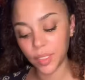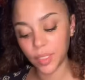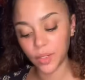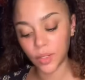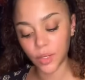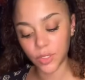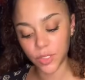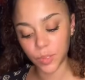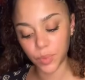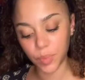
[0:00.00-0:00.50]
could
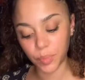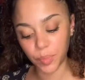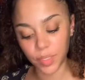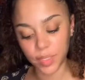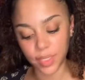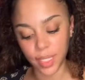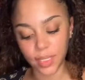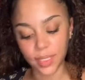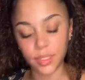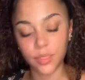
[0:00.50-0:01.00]
also be
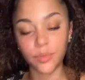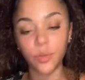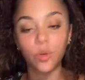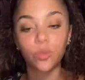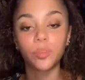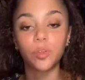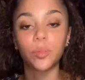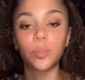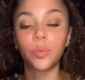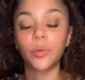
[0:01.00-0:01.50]
possessive
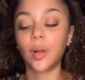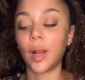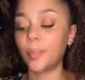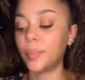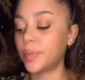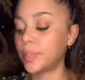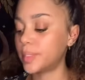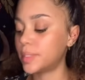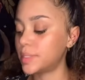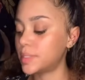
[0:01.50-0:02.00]
over
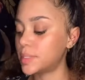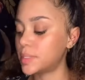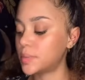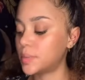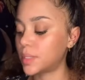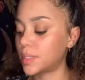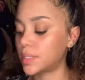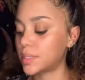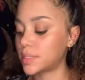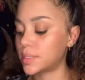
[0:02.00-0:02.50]
properties
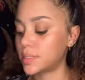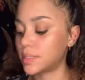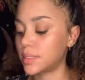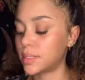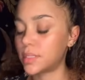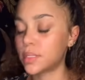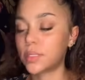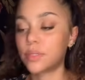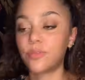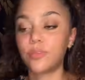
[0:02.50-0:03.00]
because
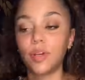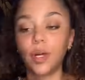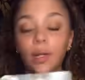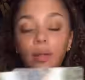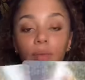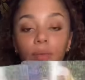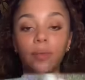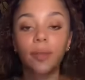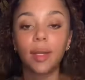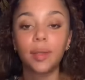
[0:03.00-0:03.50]
this
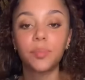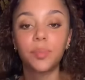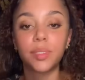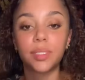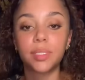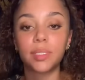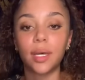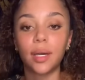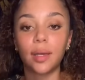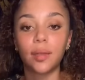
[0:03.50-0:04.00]
fell right
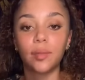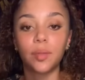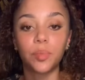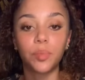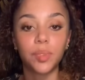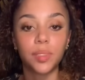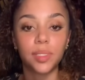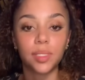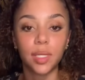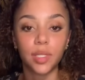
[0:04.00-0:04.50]
beside the
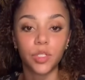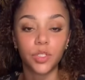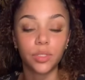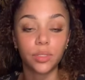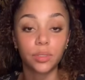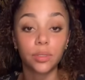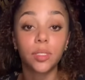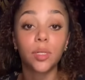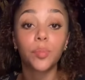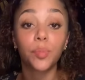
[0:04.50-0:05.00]
possess
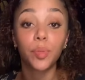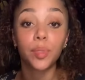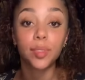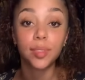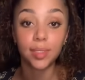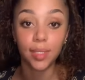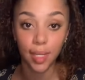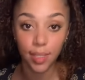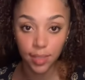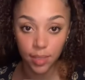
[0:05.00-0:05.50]
the
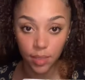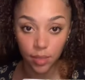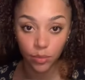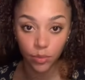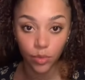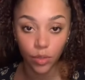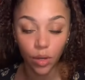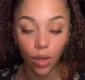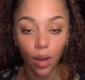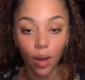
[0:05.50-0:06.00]

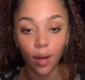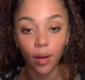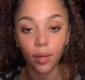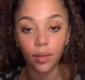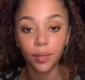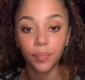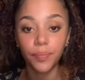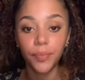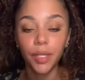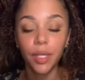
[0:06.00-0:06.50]
possessive card.
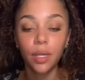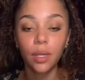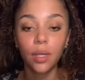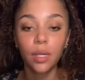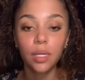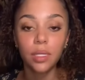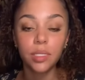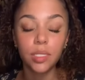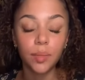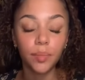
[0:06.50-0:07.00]

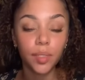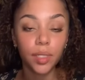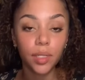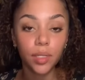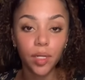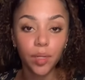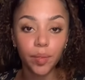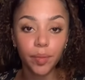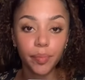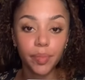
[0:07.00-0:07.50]
Somebody
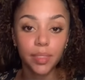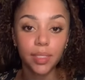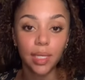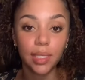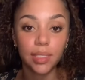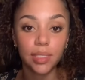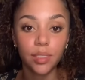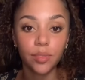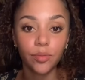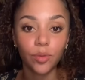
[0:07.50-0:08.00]
could be
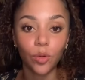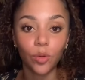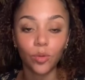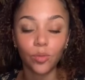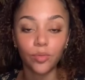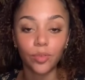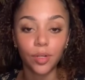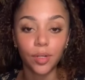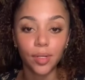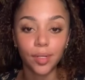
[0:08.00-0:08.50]
possessive
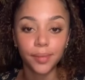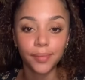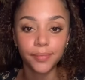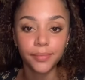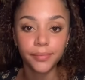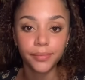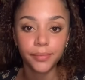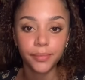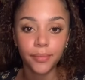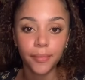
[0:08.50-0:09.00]
over
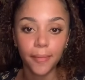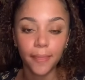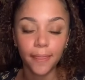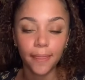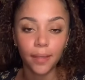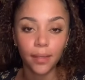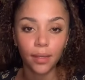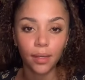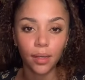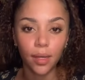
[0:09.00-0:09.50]

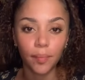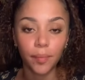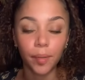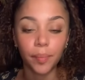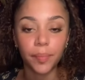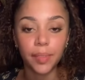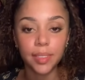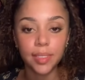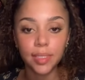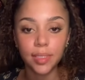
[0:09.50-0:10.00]
um, a
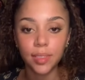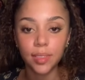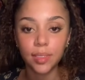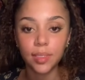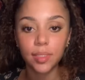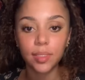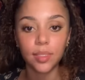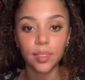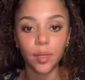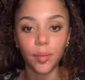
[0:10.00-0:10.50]

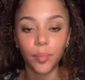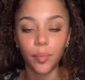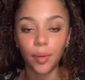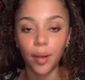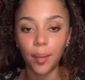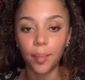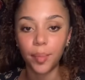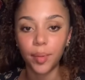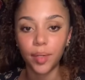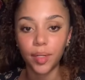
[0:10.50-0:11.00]
business, a
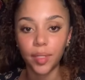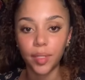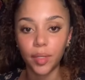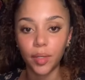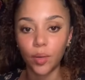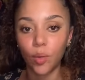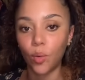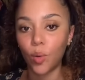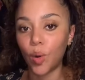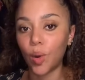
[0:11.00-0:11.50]
property,
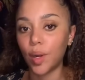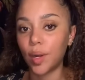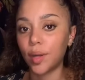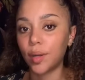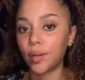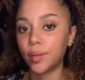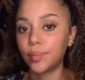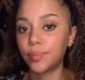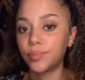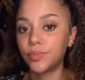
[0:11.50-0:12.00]

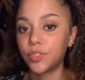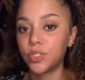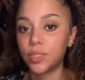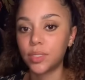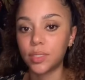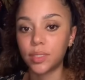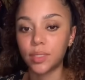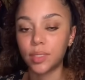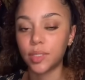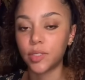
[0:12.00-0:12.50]
or
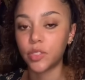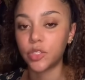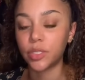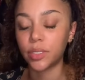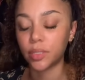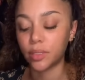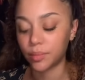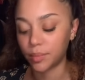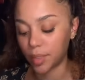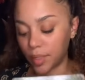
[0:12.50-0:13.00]
just an ish
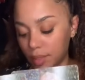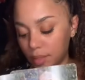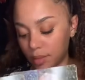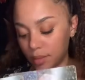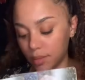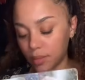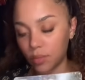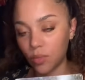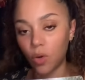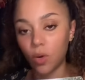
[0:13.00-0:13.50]
ton of money,
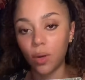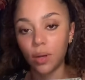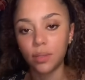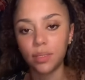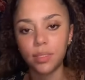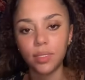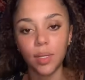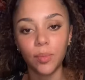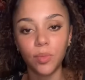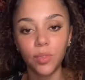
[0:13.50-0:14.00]
or
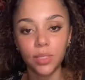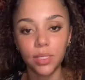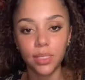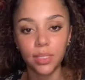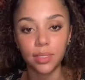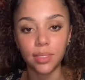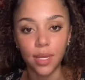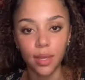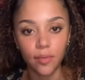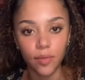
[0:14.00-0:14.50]
someone's
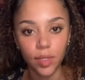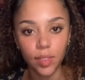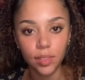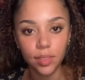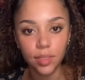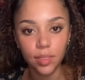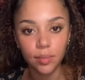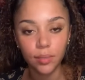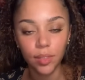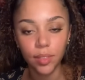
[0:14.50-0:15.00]

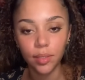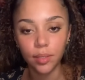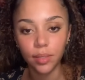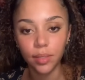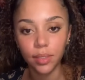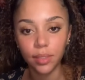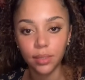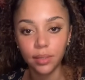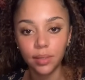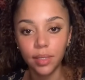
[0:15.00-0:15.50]
savings, I'm
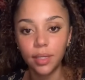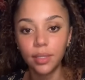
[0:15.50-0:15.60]
hearing.